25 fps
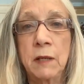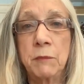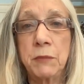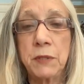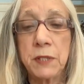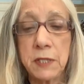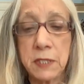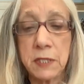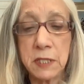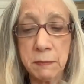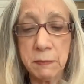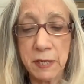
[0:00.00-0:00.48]

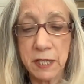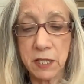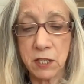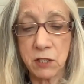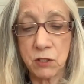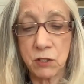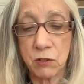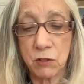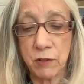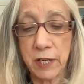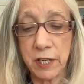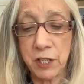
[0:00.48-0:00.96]
Please make a
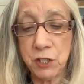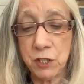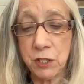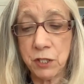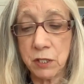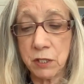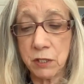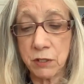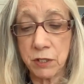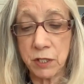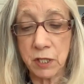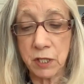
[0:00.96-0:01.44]

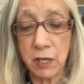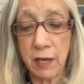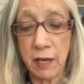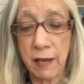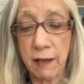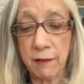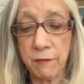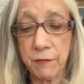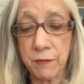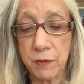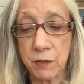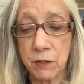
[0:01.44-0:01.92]
donation to
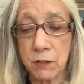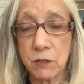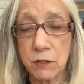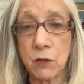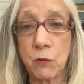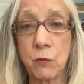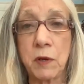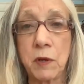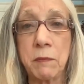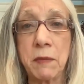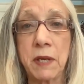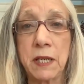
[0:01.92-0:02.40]
CAF
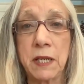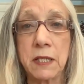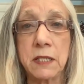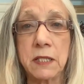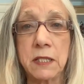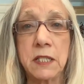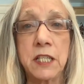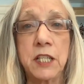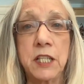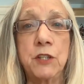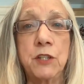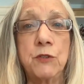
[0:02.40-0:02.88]
so we may
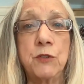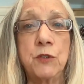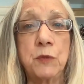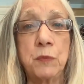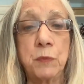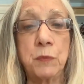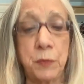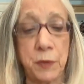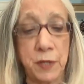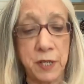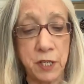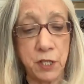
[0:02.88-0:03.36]
continue to
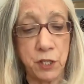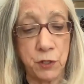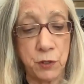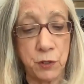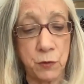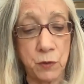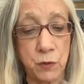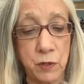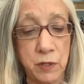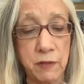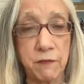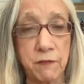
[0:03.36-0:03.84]
bring
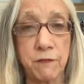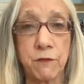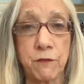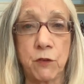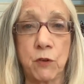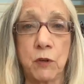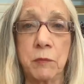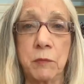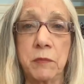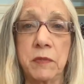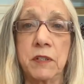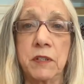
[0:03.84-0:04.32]
you
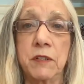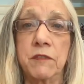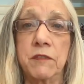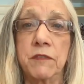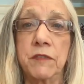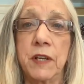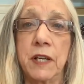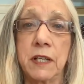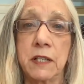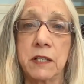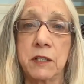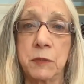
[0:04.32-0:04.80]
informative
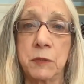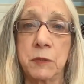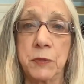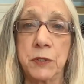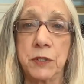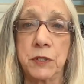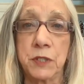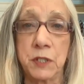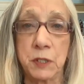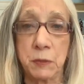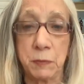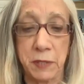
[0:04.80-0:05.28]

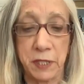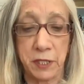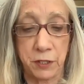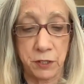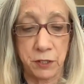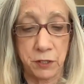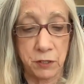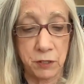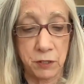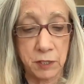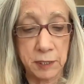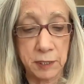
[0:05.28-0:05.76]
expert
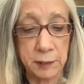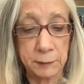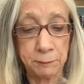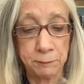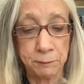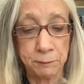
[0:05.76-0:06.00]
speakers.